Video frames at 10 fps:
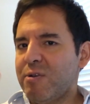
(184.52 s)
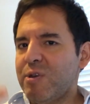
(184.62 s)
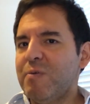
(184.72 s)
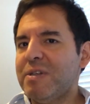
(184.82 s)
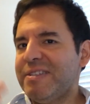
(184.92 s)
on
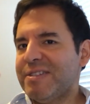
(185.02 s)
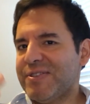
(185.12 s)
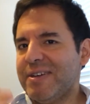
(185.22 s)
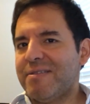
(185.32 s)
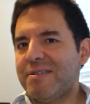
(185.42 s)
you is
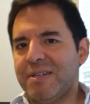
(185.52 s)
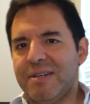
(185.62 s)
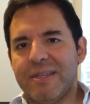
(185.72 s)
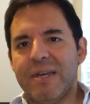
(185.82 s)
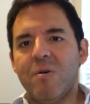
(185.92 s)
just
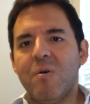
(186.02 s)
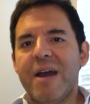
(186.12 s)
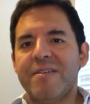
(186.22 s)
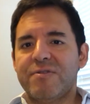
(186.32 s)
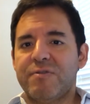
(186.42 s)
energy. They go
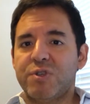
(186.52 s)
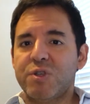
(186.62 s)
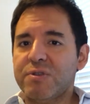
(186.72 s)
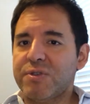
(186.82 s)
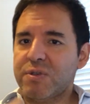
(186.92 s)
either through
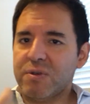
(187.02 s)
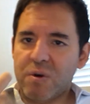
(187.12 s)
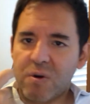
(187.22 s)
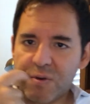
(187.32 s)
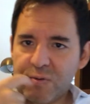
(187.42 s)
shots
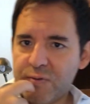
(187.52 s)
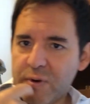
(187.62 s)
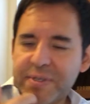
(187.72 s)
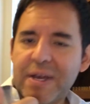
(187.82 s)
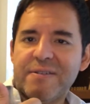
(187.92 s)
or to
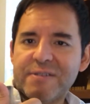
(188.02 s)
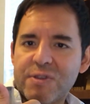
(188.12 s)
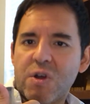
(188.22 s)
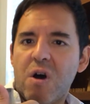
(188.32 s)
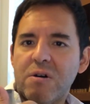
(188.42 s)
drops under the
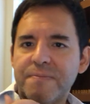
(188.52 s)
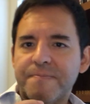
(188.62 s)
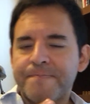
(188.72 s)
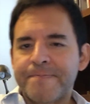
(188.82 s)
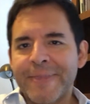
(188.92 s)
tongue.
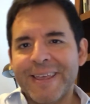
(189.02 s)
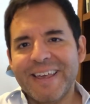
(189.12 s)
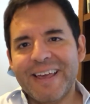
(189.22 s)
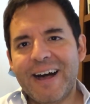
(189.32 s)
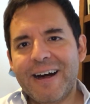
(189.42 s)

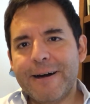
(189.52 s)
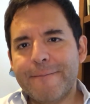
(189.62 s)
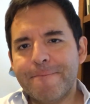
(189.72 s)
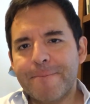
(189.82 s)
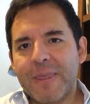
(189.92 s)

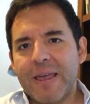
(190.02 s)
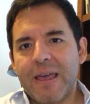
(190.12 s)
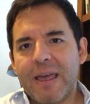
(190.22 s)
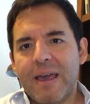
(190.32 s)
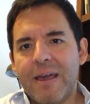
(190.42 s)

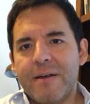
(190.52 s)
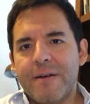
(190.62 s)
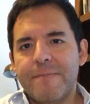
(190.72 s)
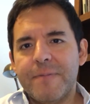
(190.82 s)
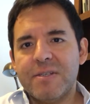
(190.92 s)

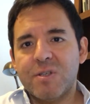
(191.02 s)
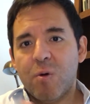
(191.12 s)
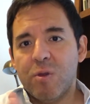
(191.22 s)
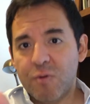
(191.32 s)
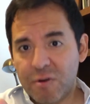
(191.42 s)
And it's
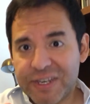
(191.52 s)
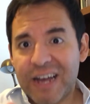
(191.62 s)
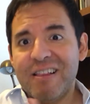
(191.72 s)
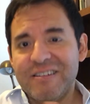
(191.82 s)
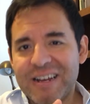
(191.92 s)
called low-dose
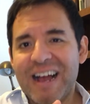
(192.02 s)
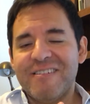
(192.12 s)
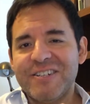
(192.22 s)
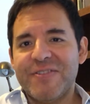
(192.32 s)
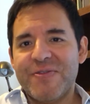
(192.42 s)

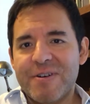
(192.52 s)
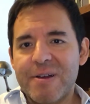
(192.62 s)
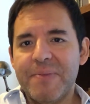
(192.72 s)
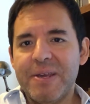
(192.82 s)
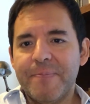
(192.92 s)
allergen
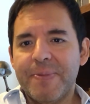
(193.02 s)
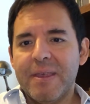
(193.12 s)
therapy.